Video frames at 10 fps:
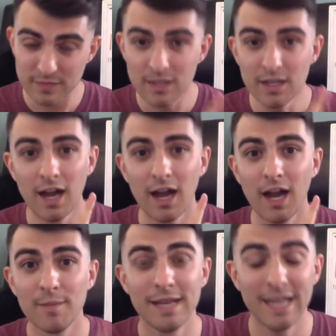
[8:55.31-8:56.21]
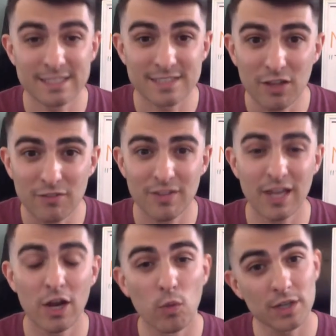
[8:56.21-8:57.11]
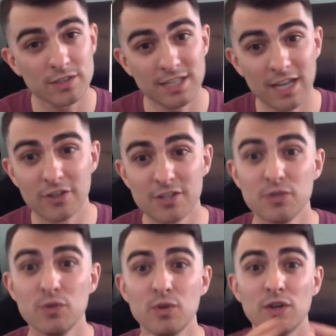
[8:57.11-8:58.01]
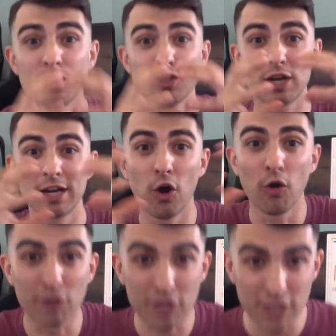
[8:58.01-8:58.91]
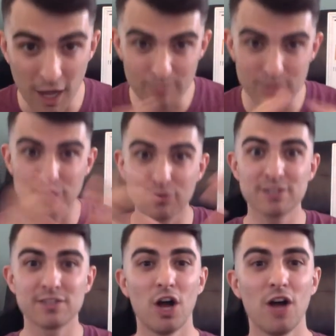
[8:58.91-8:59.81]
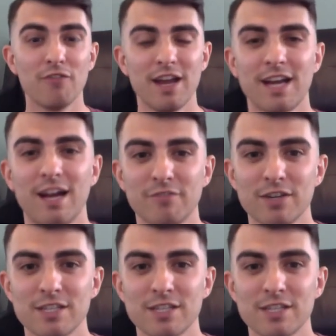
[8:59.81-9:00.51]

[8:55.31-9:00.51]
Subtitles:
and Anne Sullivan, they all worked together to try to overcome, to resolve that conflict.